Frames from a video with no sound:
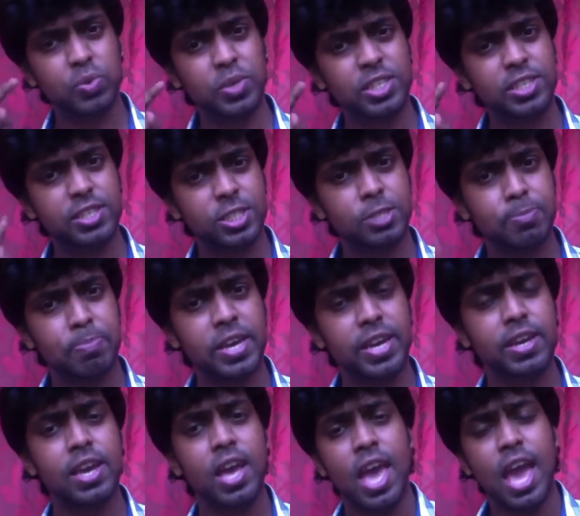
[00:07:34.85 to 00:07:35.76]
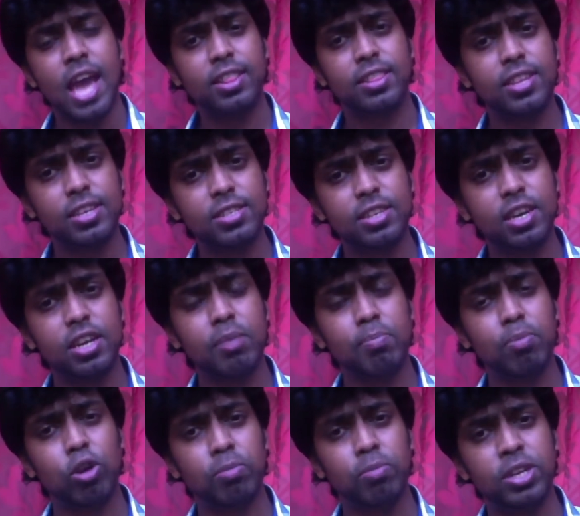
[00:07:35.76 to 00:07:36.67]
reaching its peak, and this
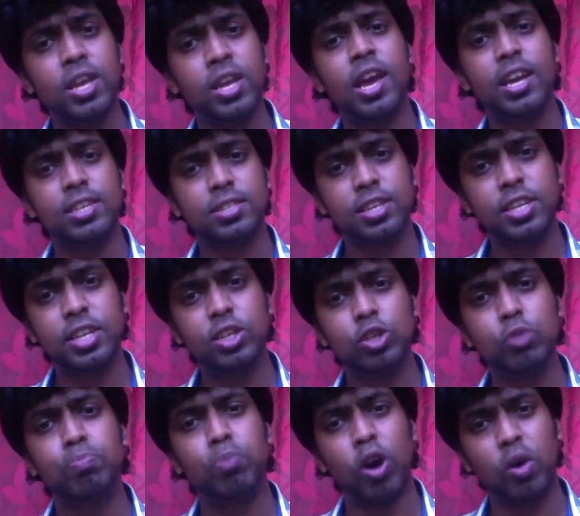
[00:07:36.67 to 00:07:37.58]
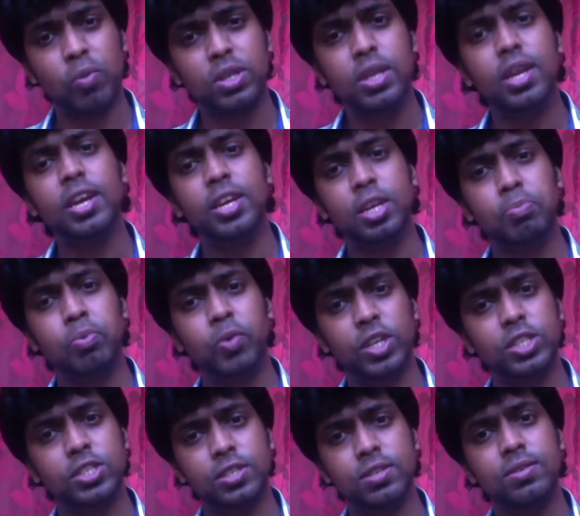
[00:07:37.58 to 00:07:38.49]
unemployment is leading to poverty and
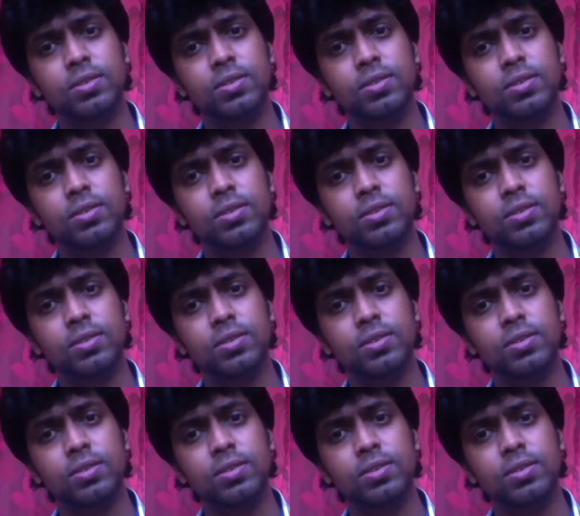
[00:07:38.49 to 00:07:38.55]
depression.